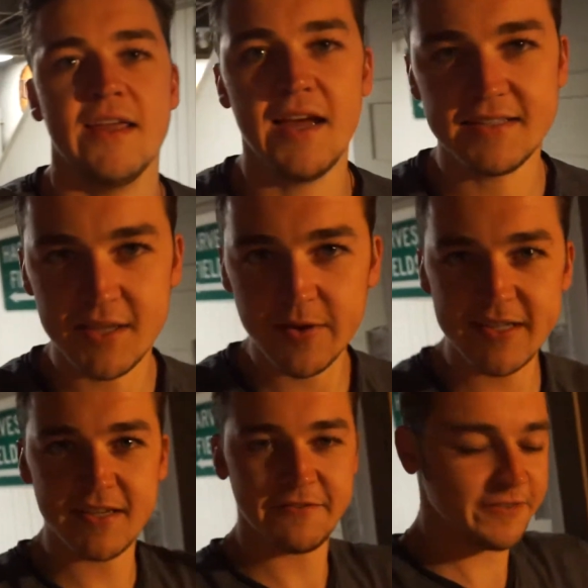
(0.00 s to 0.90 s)
guys, so it
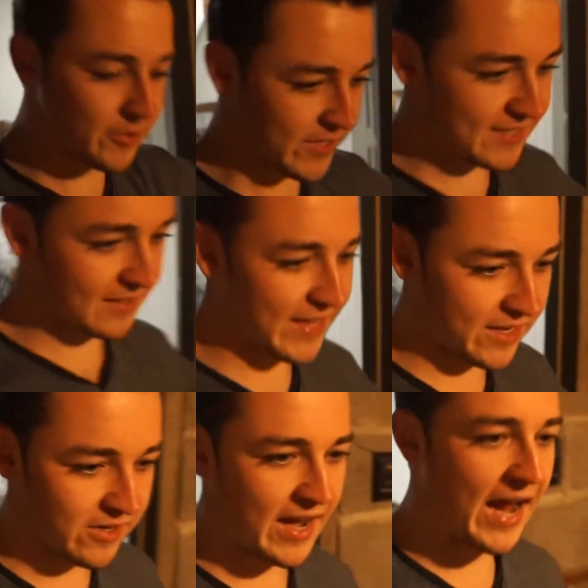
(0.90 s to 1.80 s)
is a few days
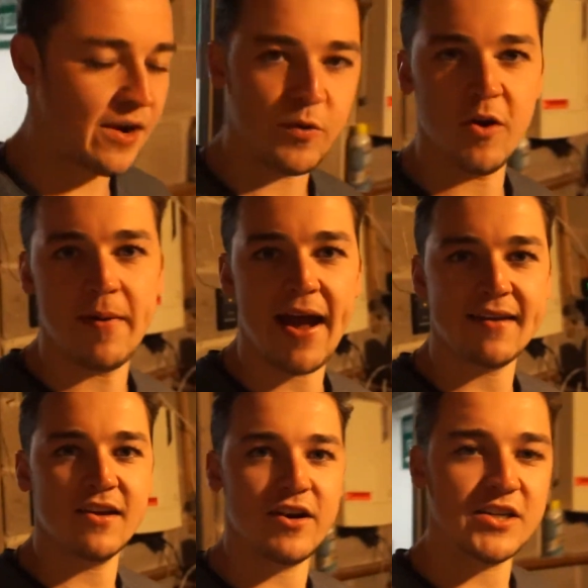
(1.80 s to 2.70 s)
later and we are back
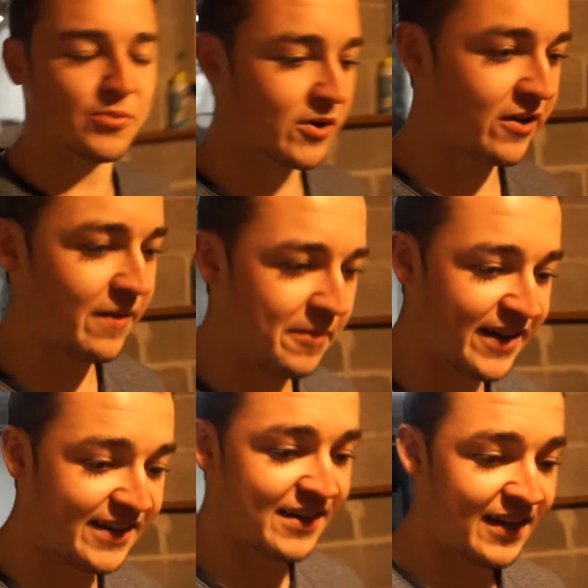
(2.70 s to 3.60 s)
in the garage working on the
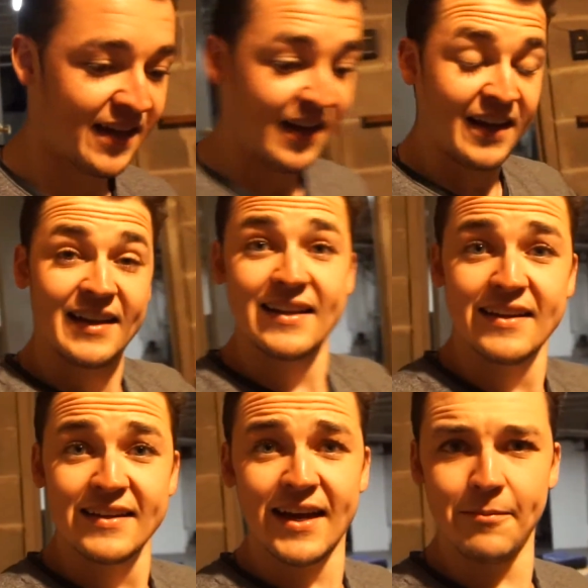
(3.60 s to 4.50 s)
bike.
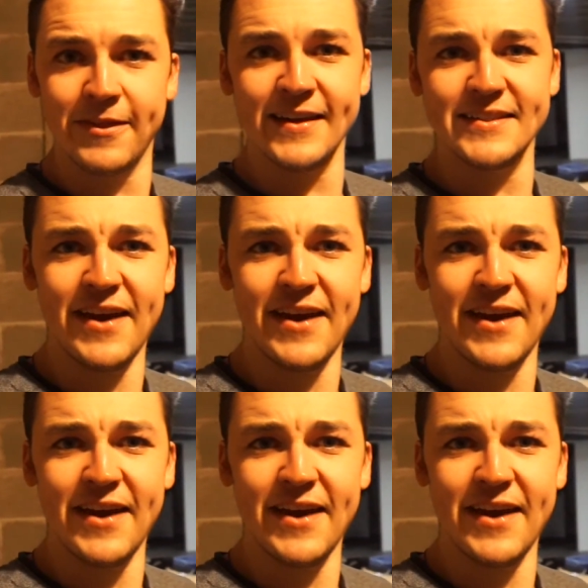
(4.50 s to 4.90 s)
couple things have